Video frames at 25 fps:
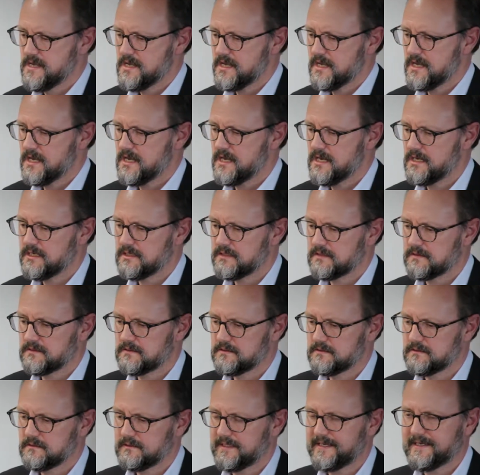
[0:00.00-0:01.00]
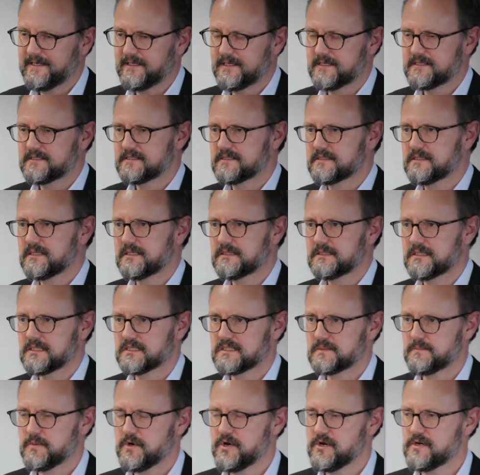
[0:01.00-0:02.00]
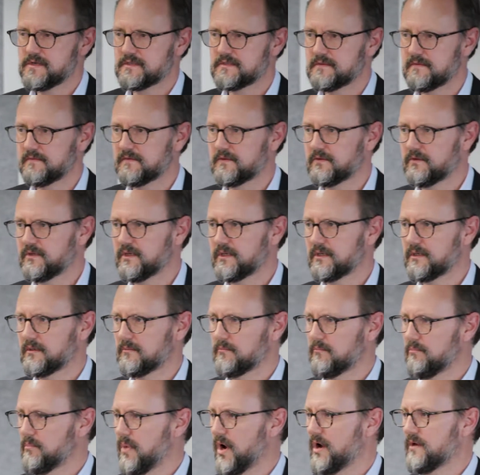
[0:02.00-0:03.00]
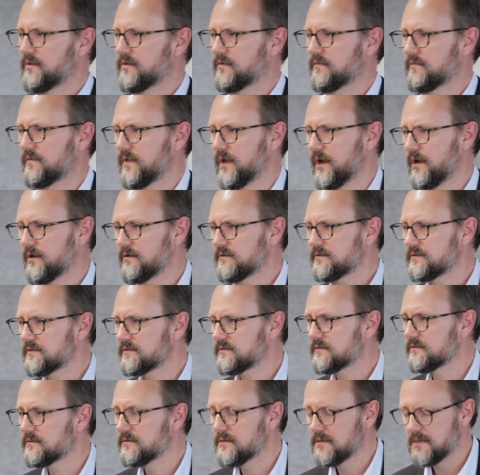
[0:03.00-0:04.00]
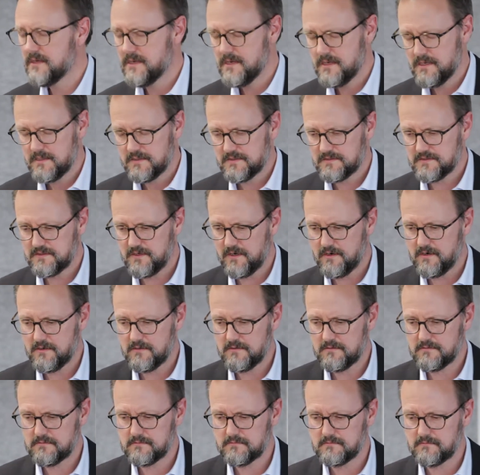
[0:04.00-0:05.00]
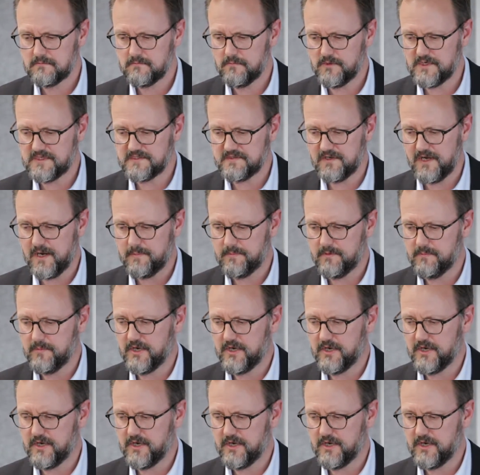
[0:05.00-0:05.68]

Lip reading: And Lend-Lease has had the experience of doing both of those. So we set up a